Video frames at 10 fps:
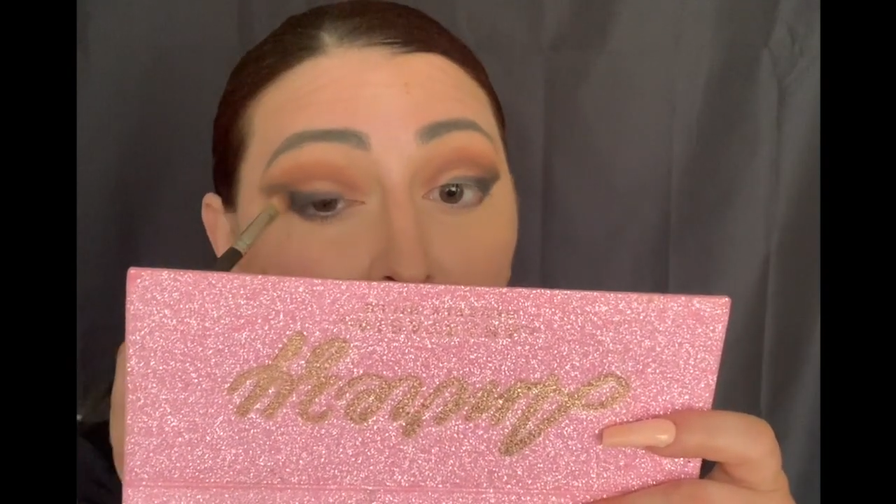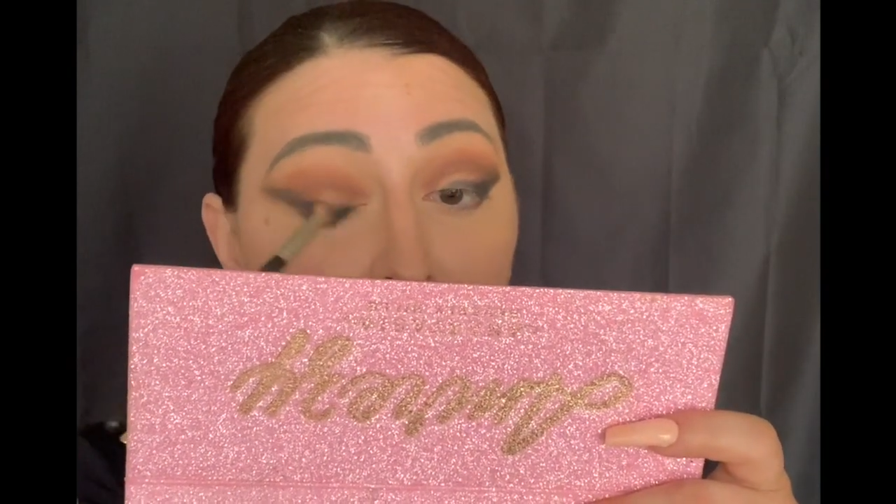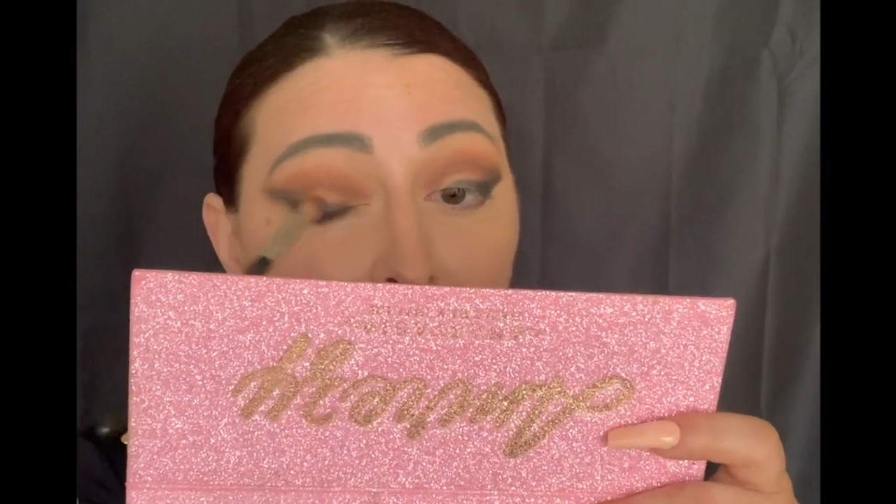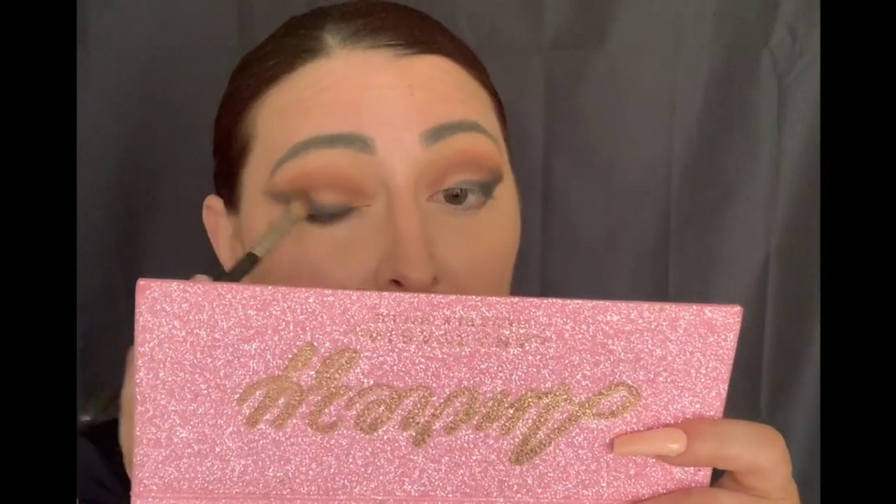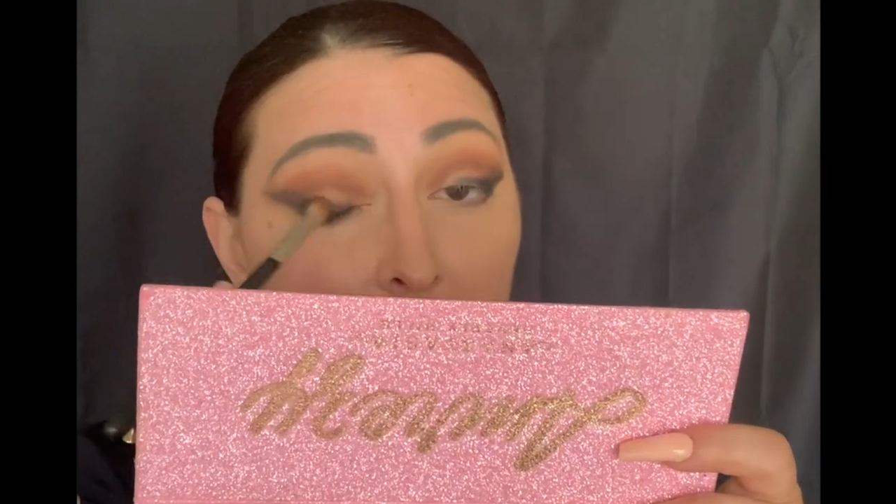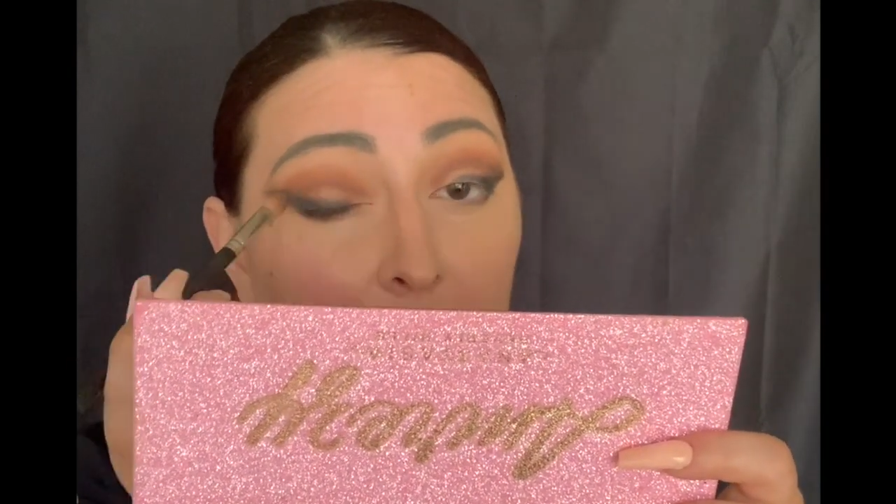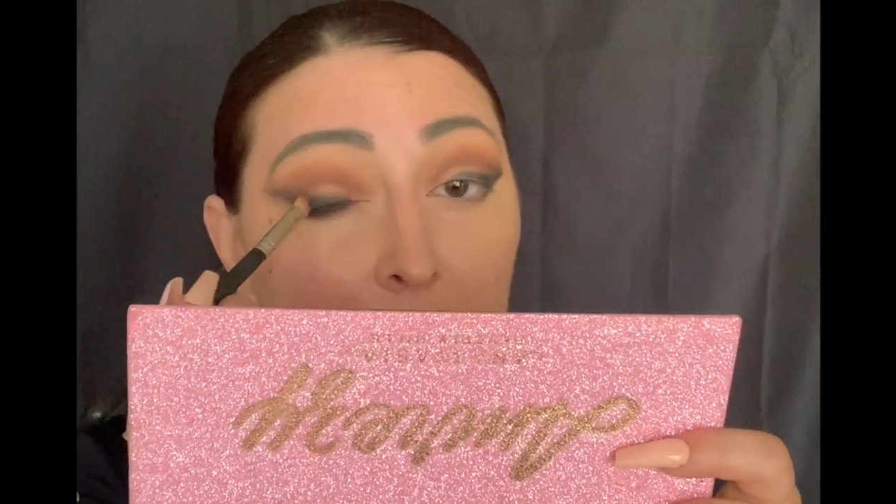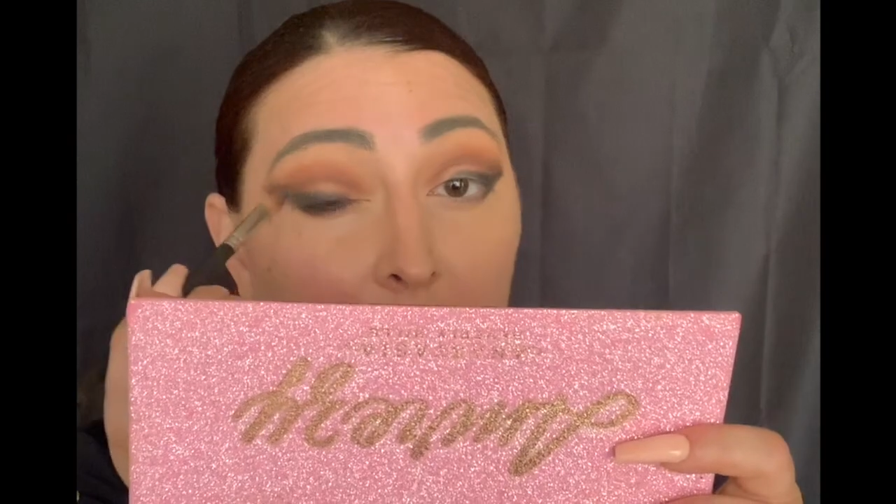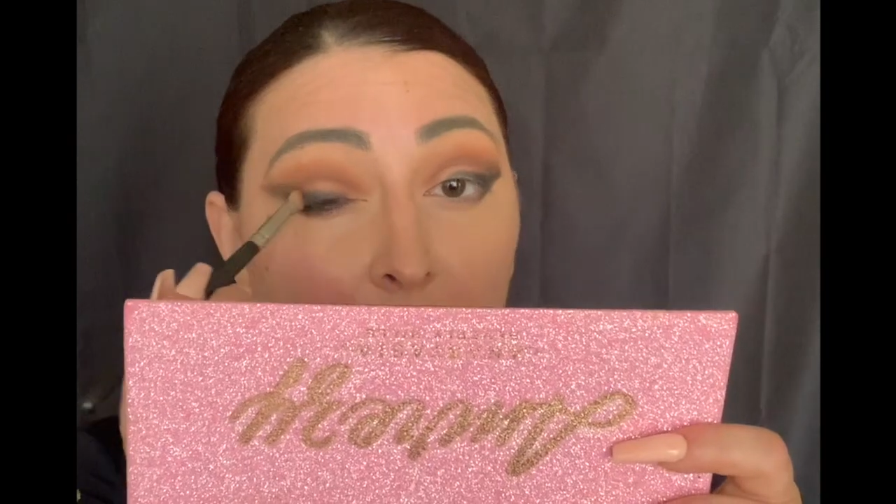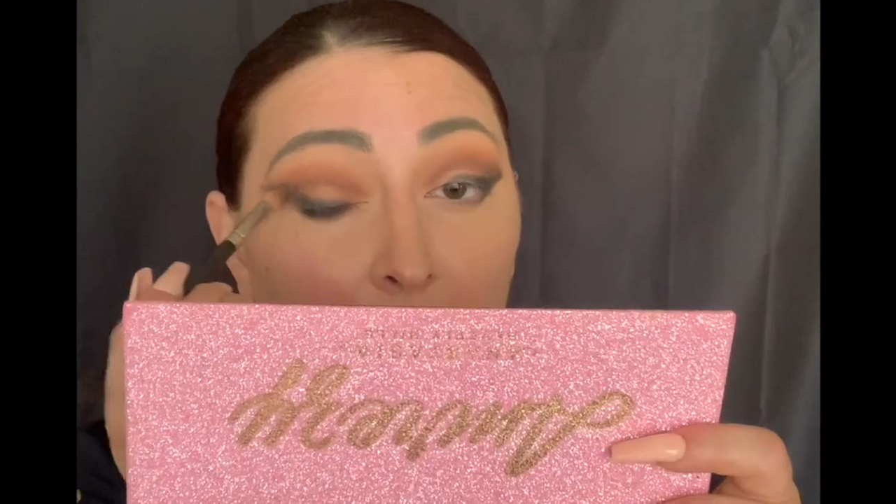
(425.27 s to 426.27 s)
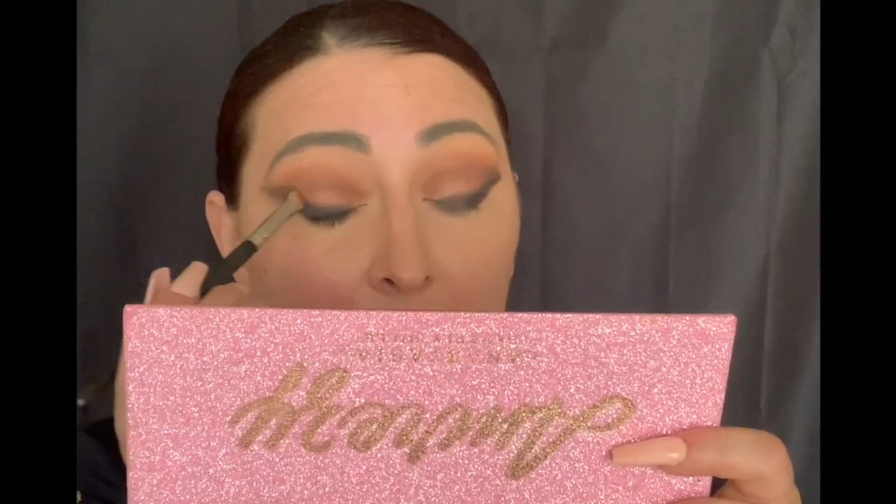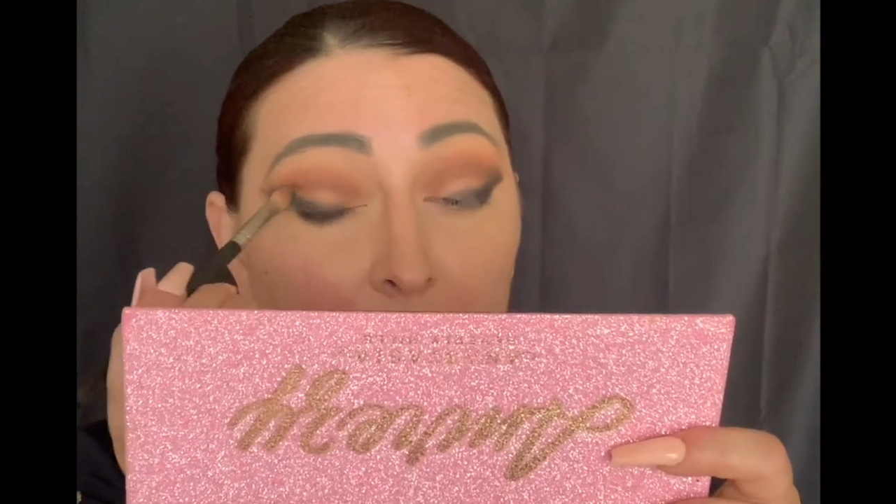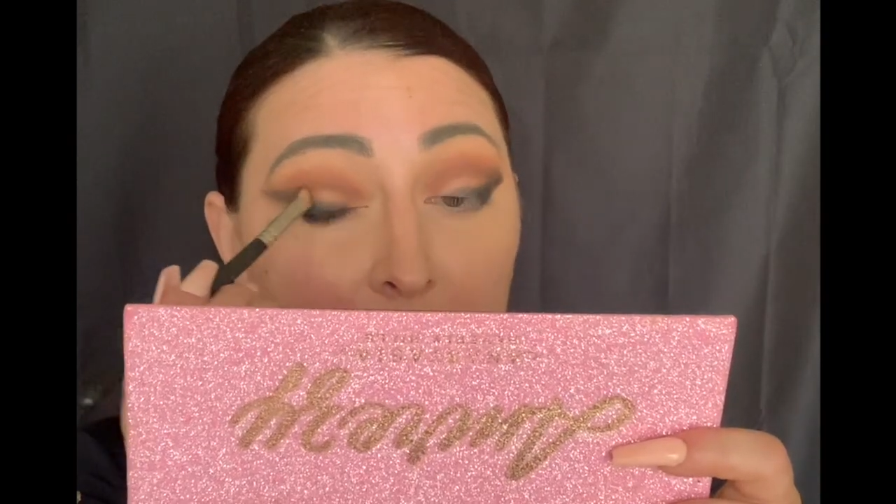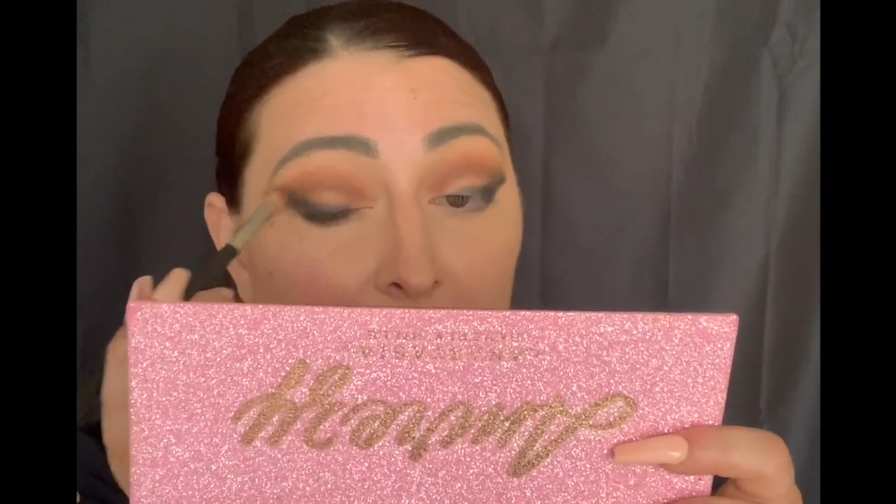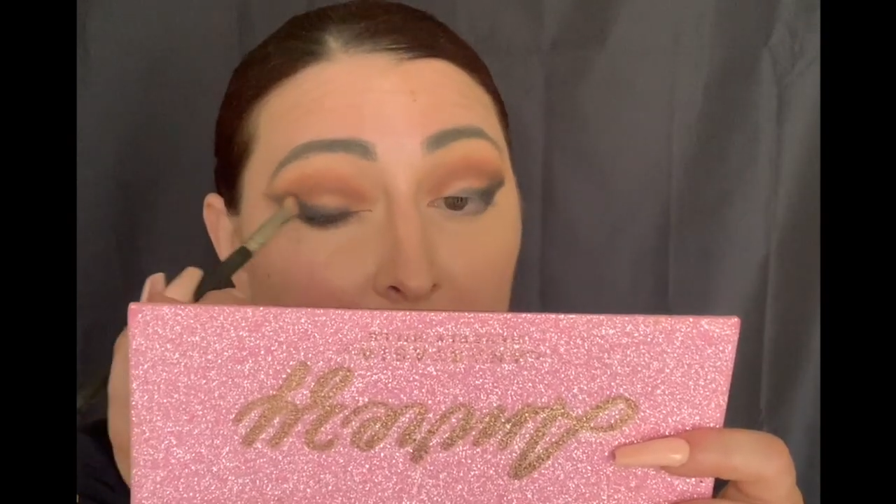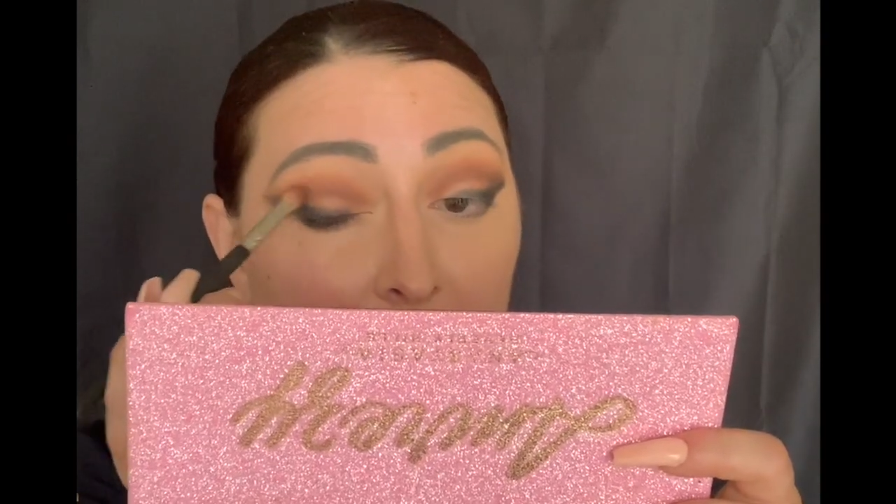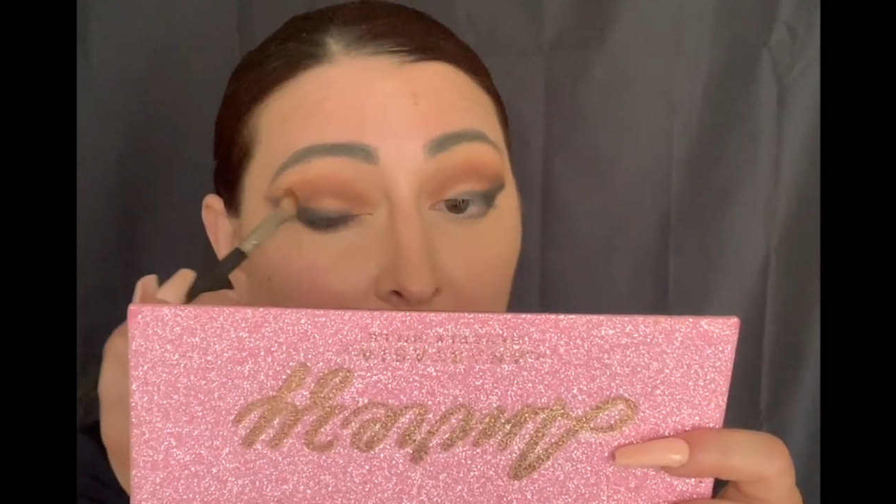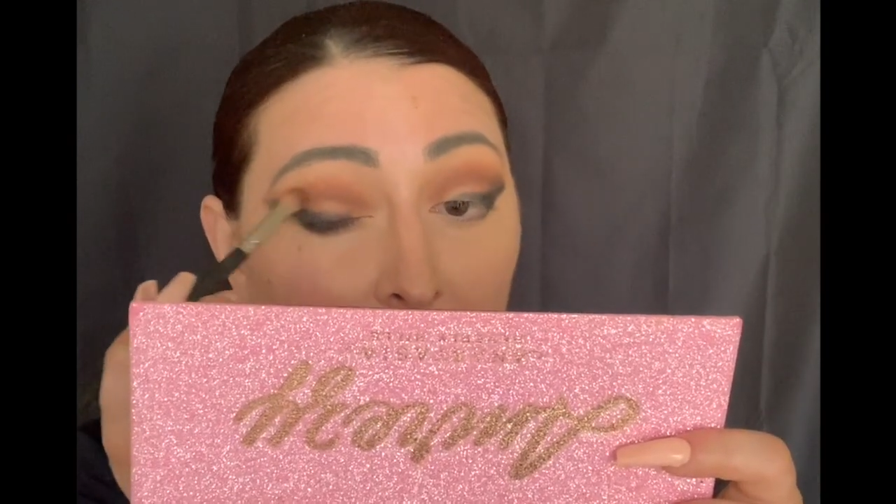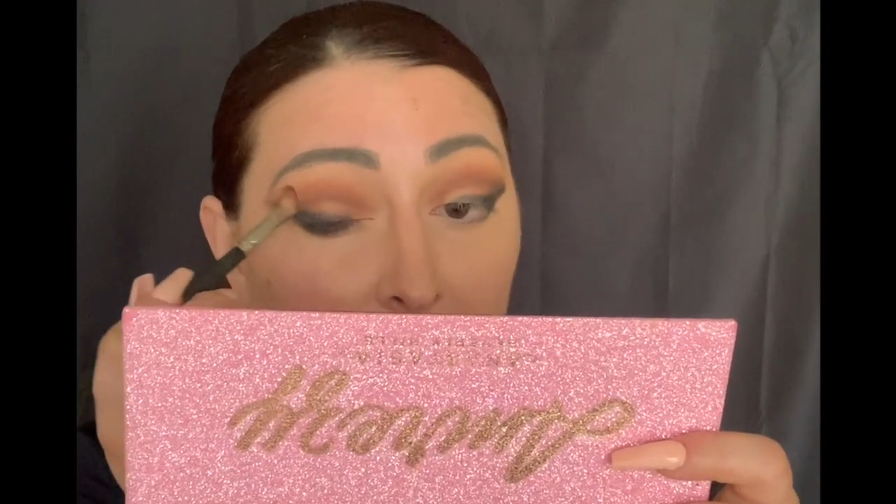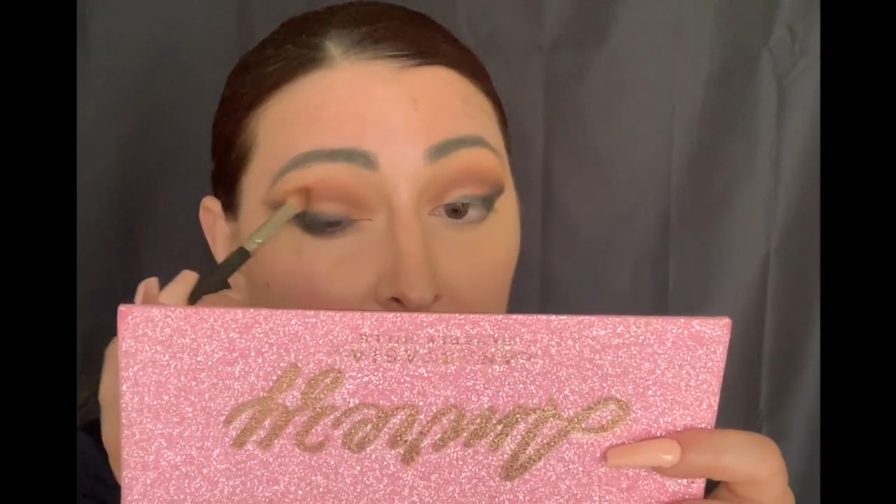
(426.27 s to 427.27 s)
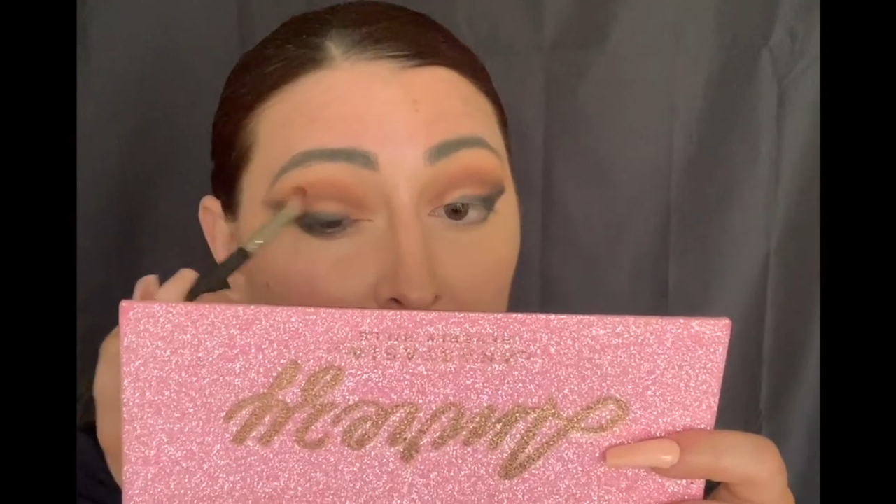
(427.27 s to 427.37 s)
want underneath the eye.